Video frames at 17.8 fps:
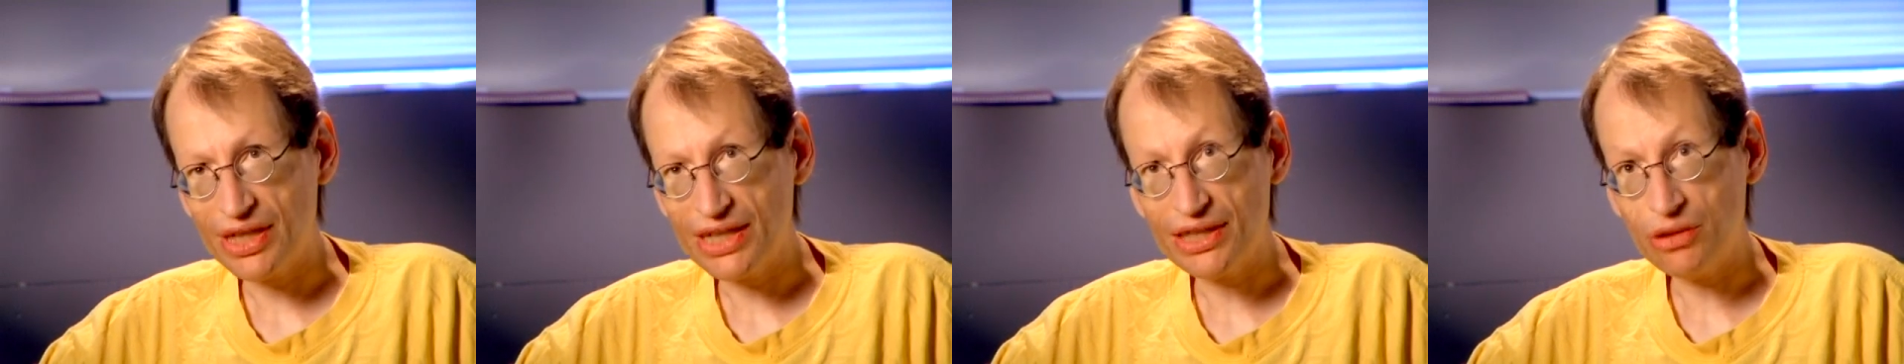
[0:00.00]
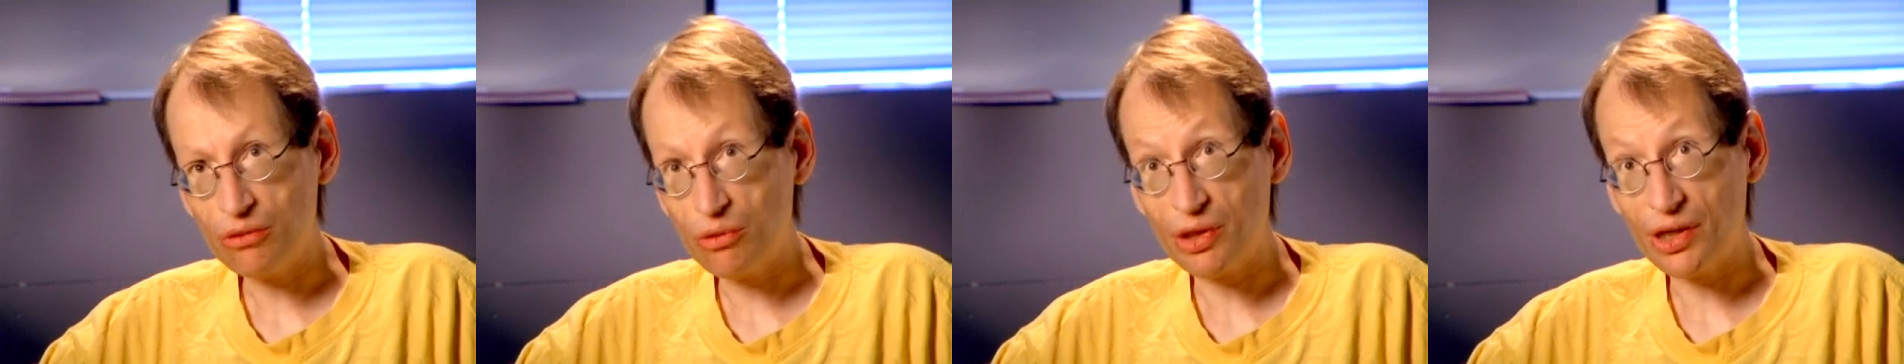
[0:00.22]

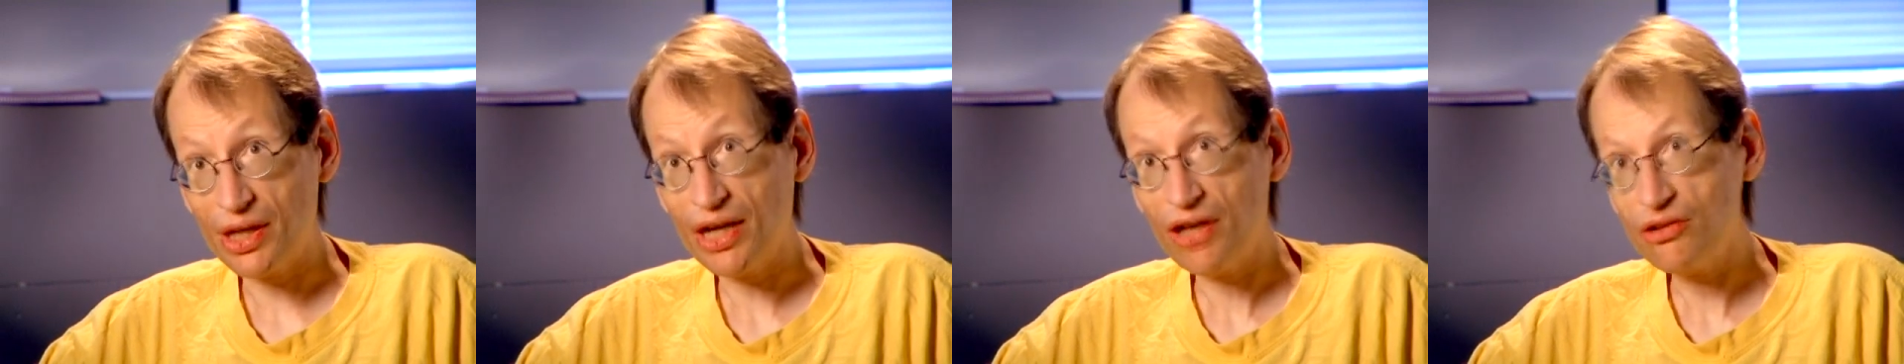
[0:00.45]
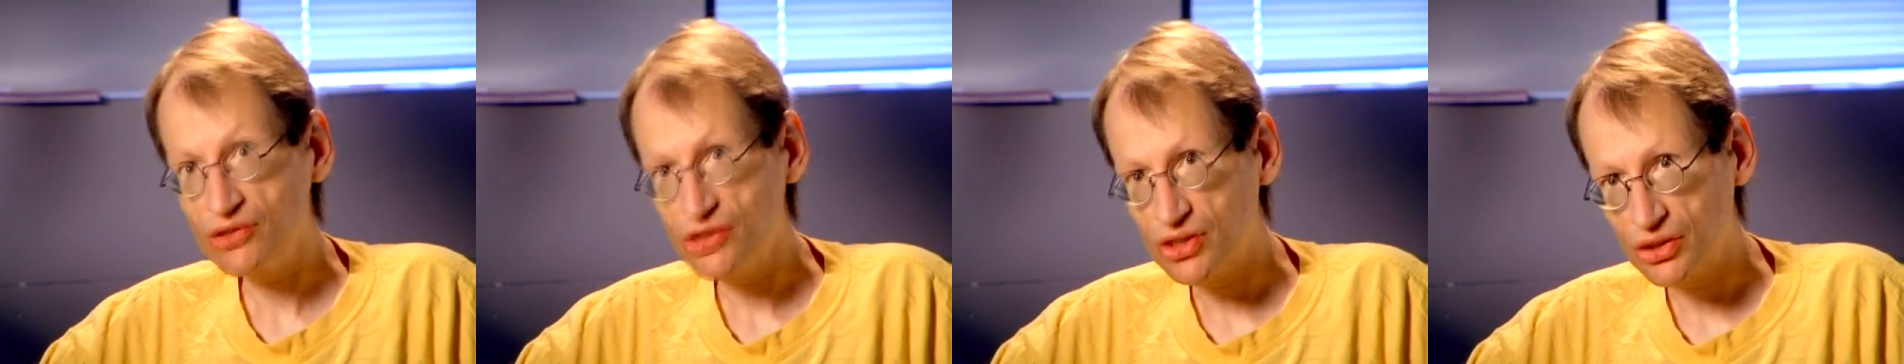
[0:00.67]
anywhere
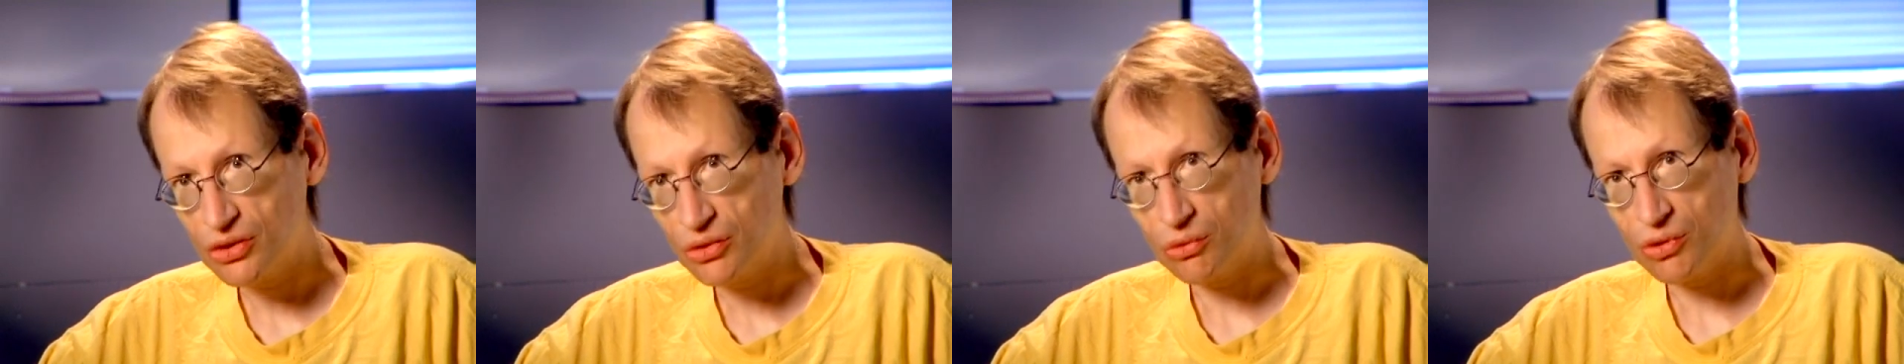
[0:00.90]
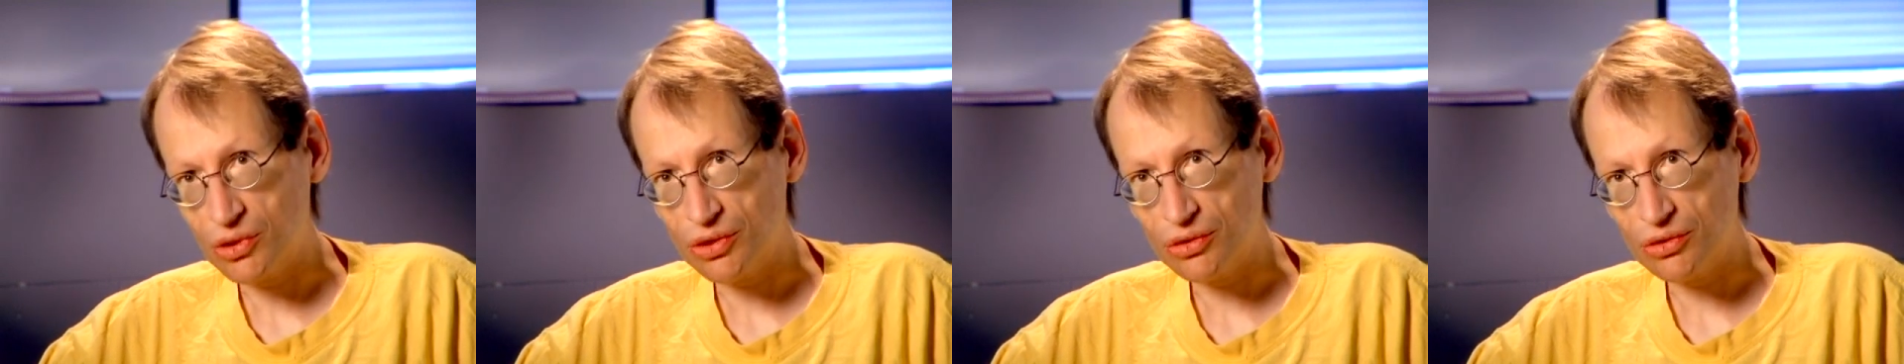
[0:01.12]
else in the
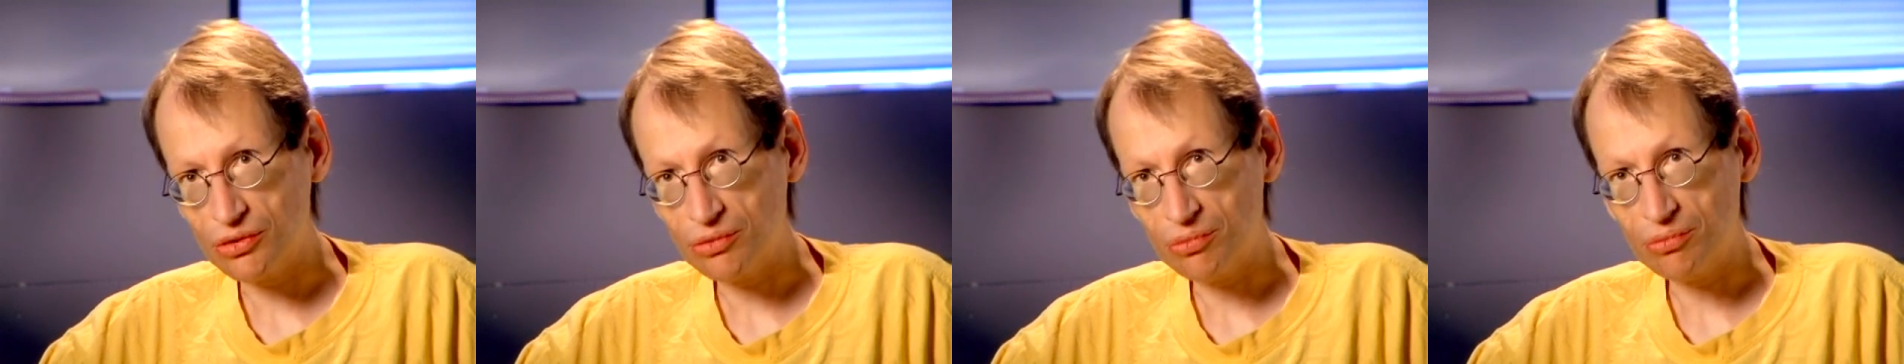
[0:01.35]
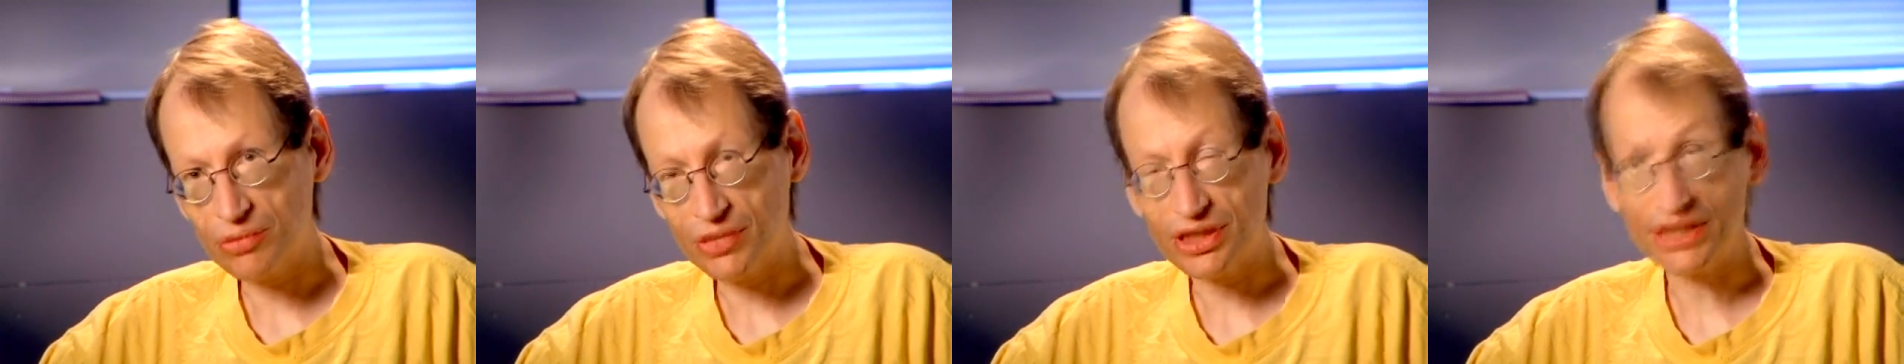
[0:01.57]
world,
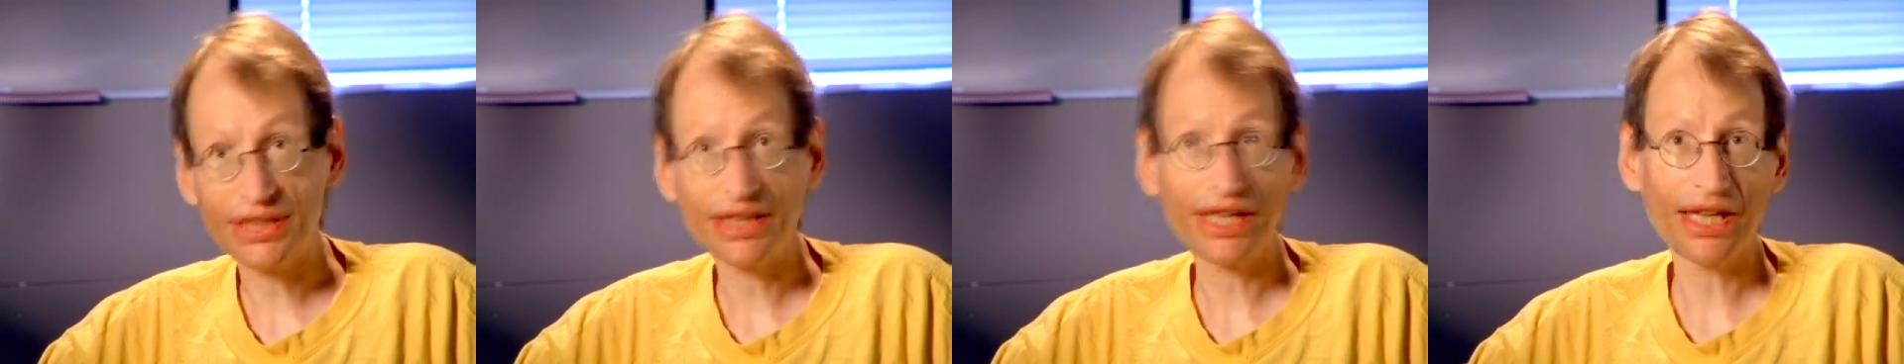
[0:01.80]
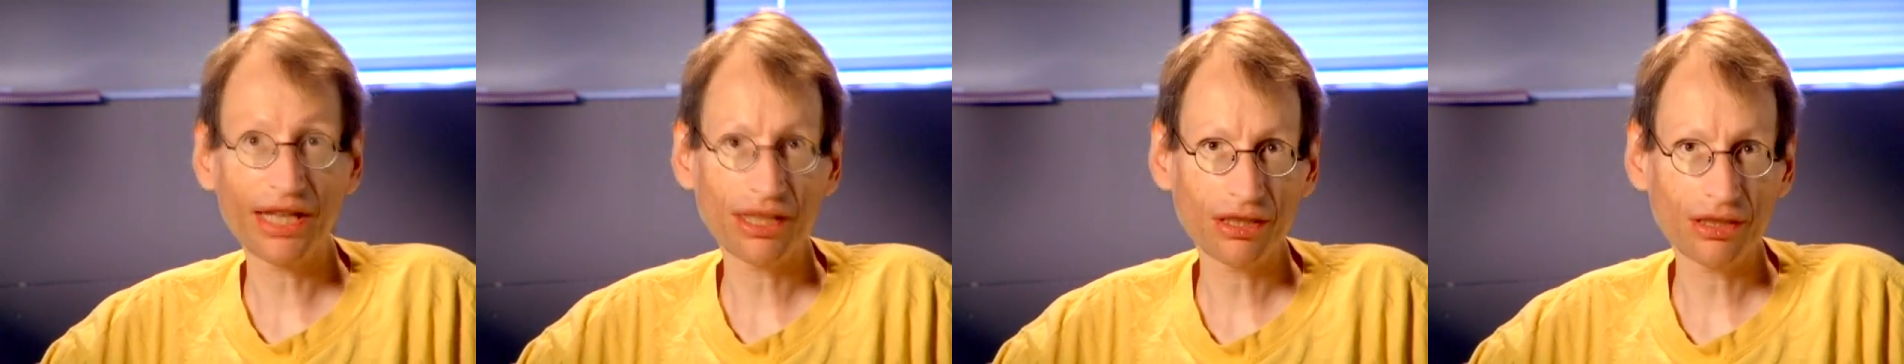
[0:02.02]
but in
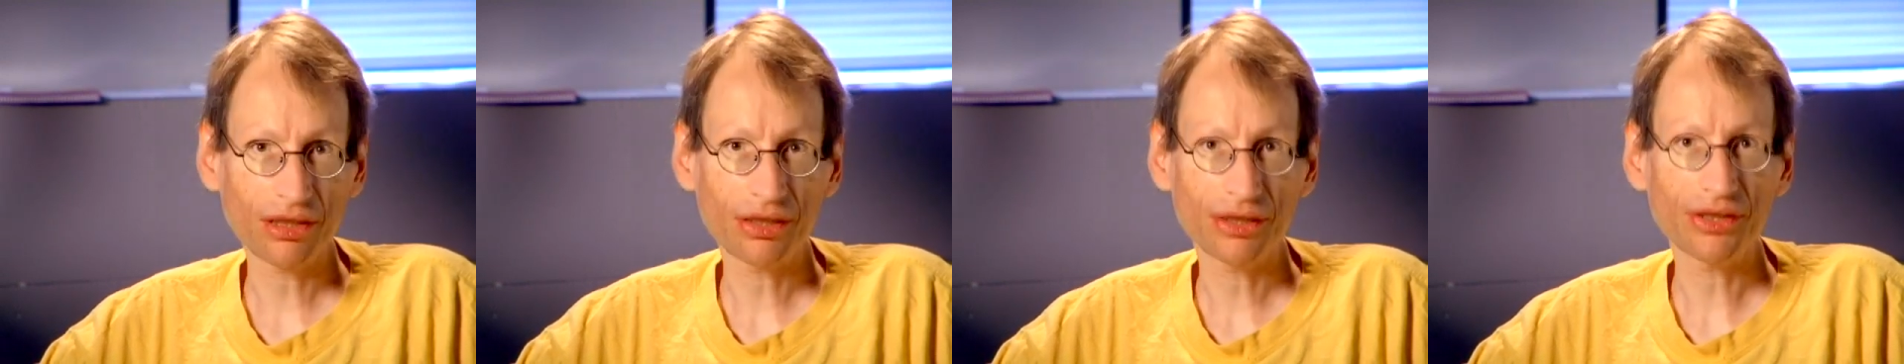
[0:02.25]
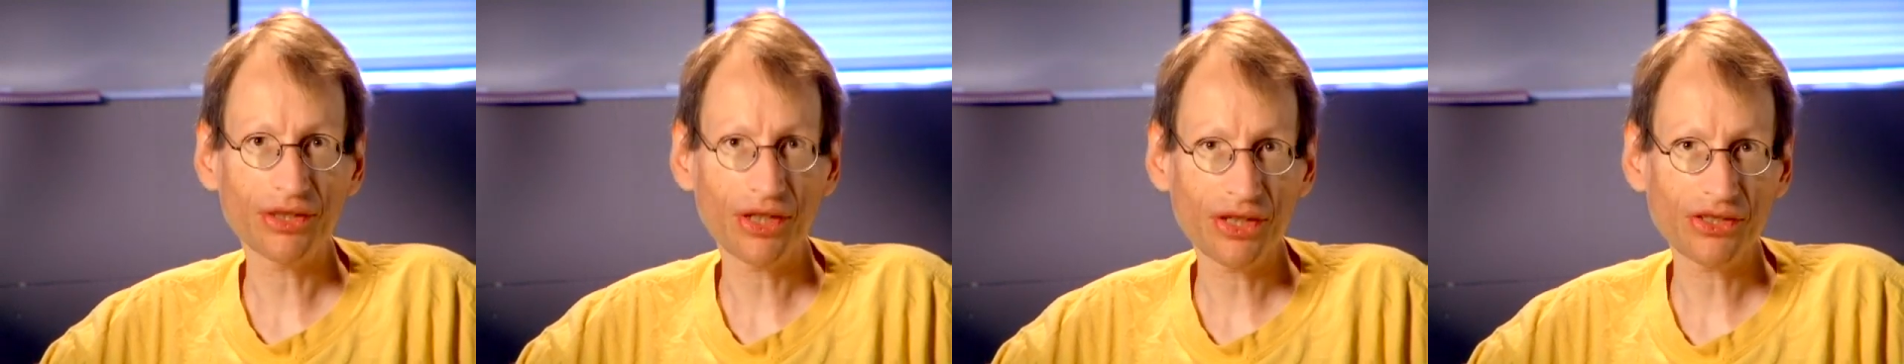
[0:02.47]
Canada
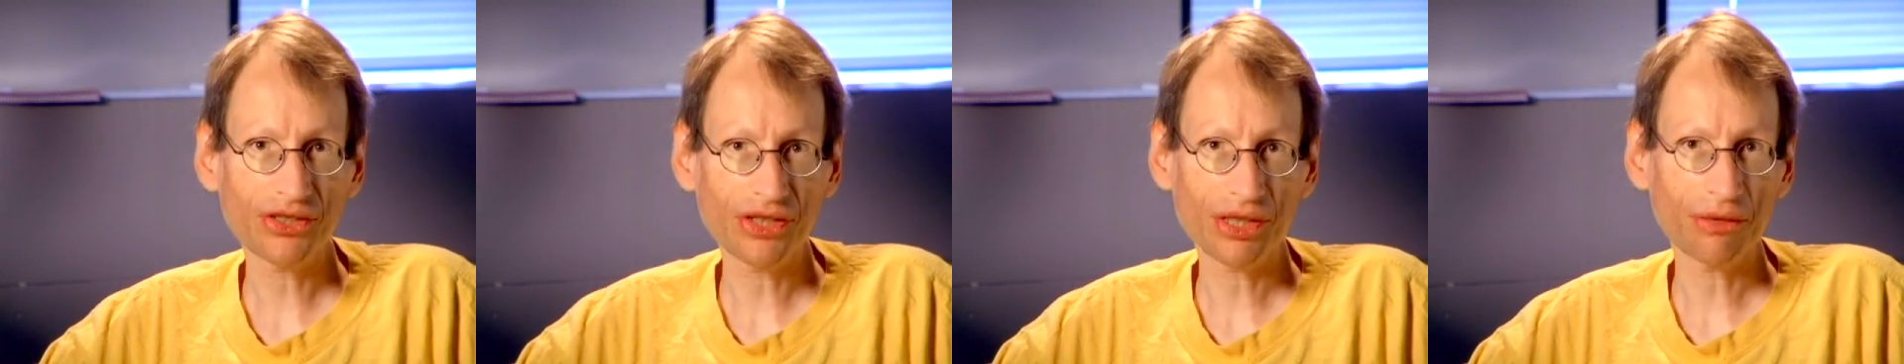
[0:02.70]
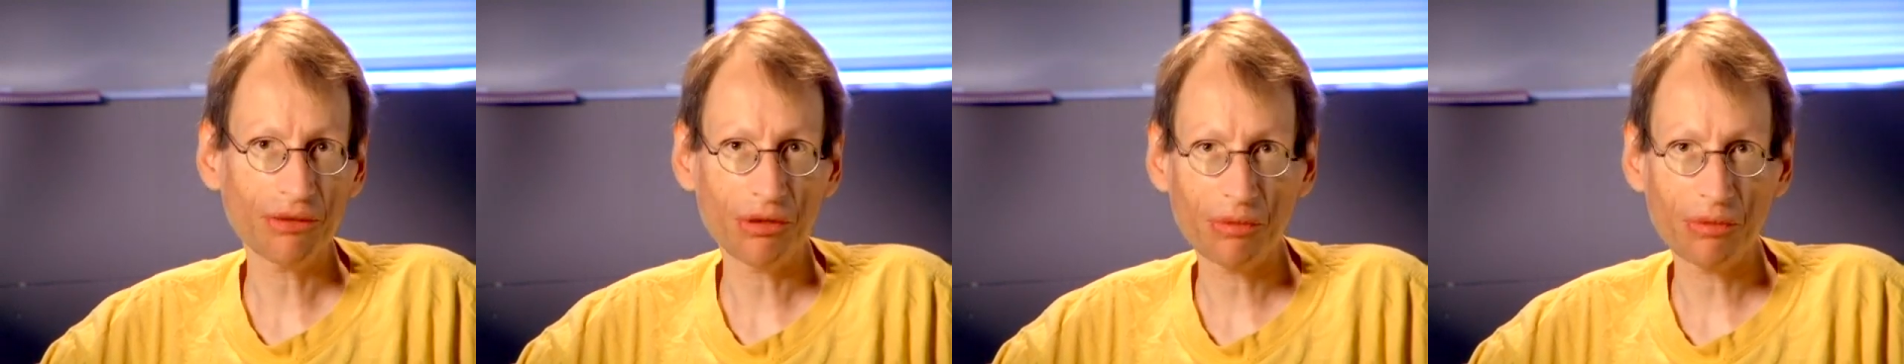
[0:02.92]
it does seem